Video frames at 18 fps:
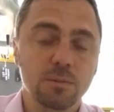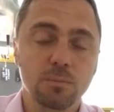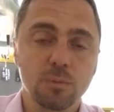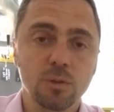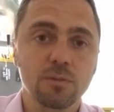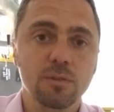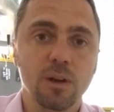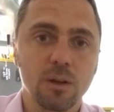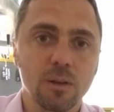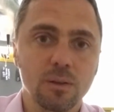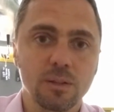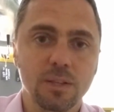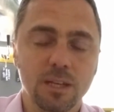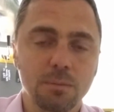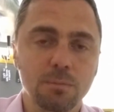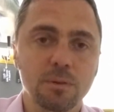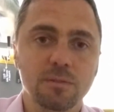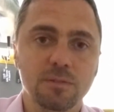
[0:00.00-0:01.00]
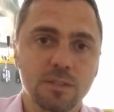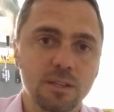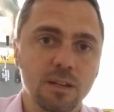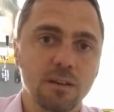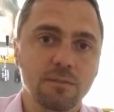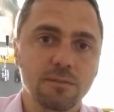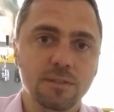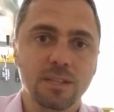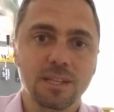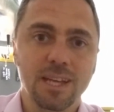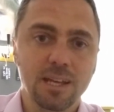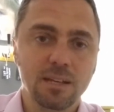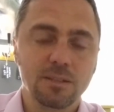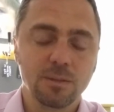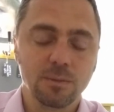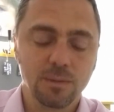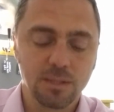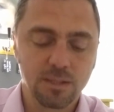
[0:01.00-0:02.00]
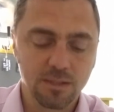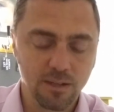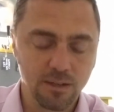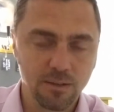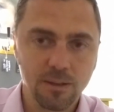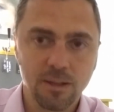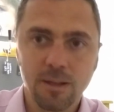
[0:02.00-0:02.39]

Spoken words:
move a whole heap of stuff to get to it. So